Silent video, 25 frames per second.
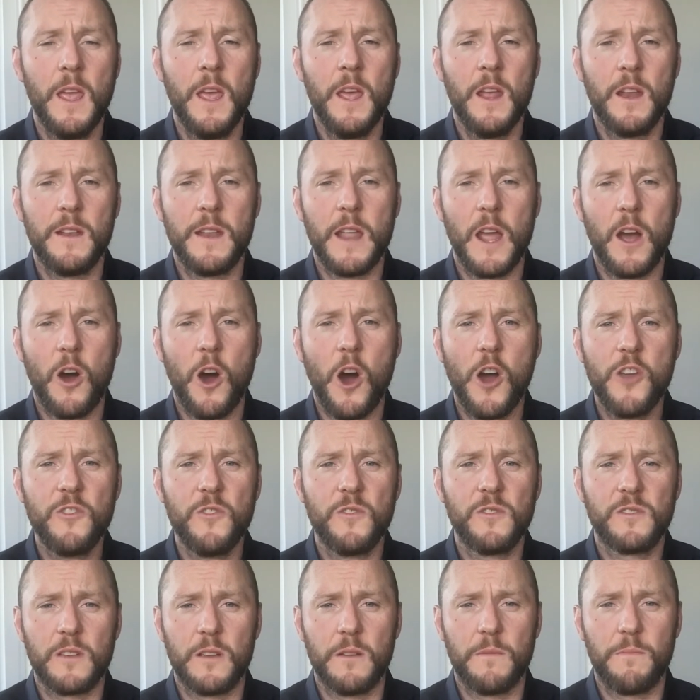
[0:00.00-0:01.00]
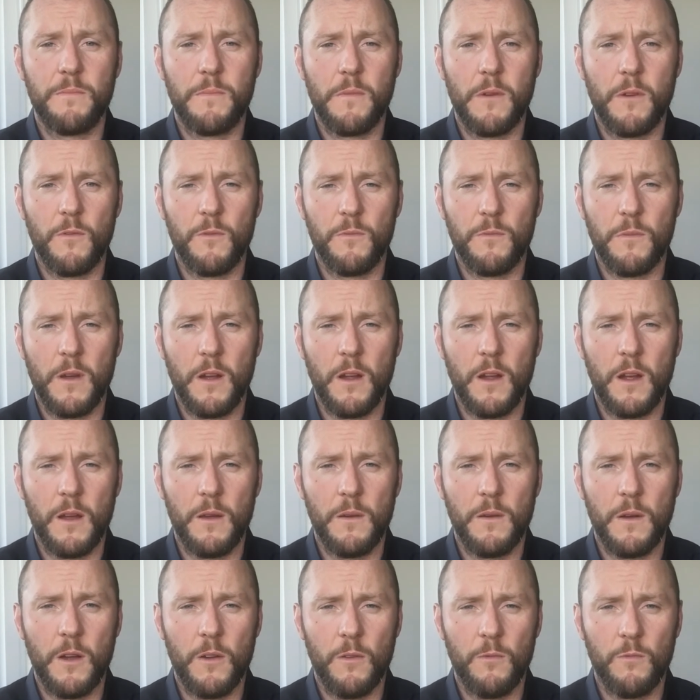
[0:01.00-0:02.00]
Now, I use a
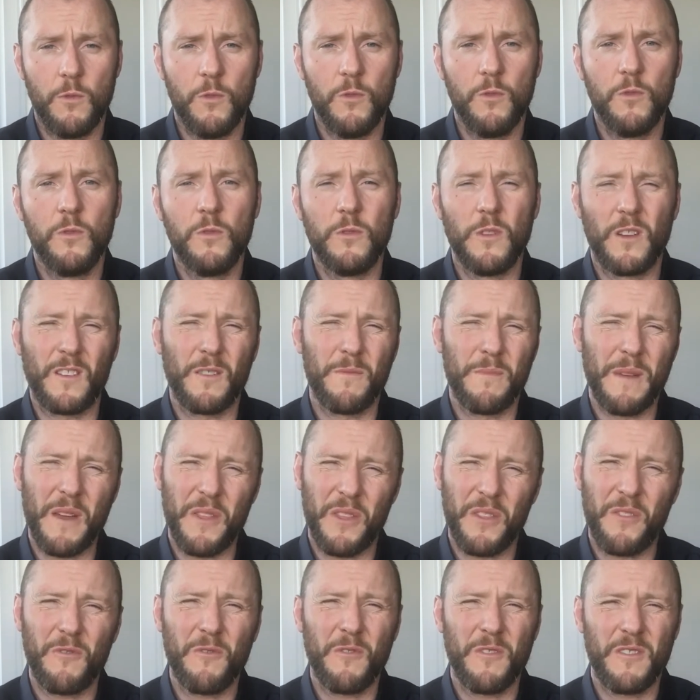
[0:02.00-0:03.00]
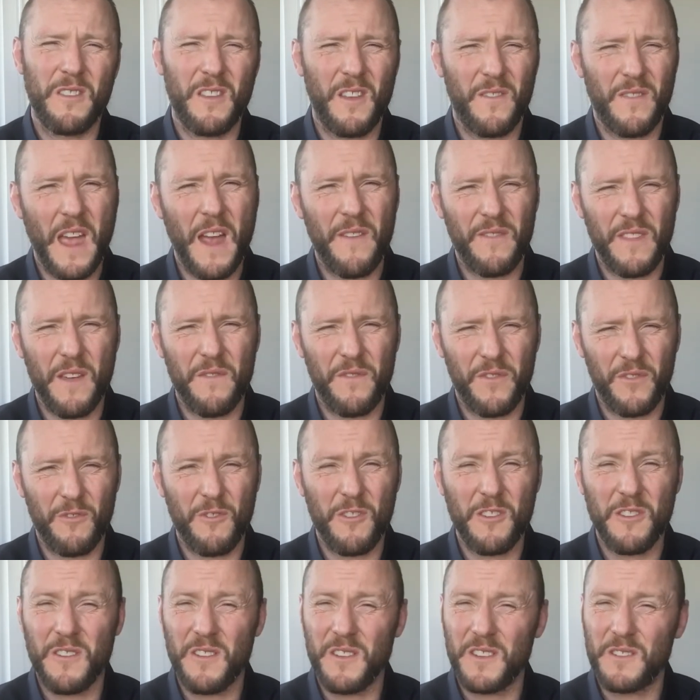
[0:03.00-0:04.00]
rule like about you have to have 3
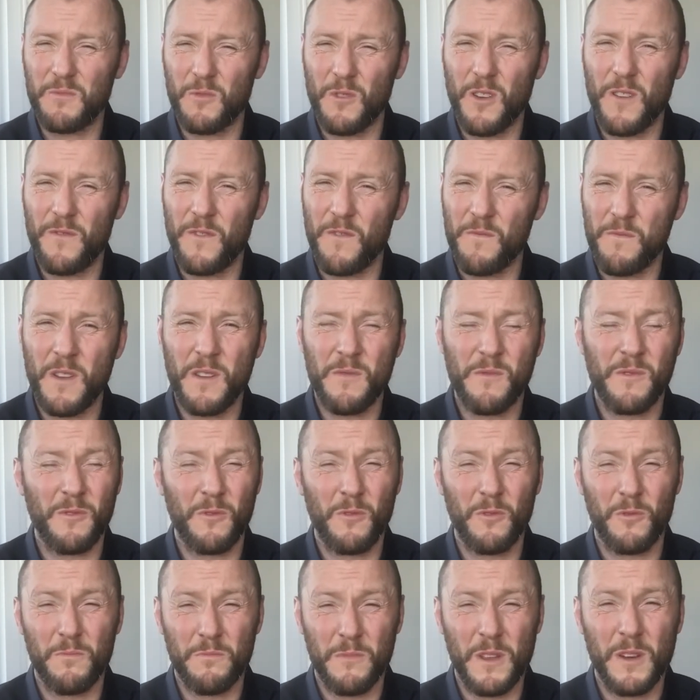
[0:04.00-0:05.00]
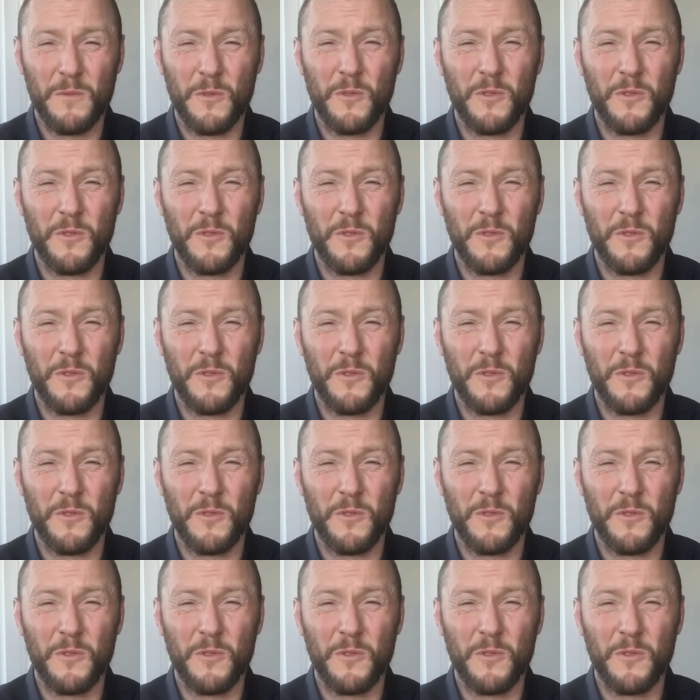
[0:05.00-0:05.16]
years worth of minimal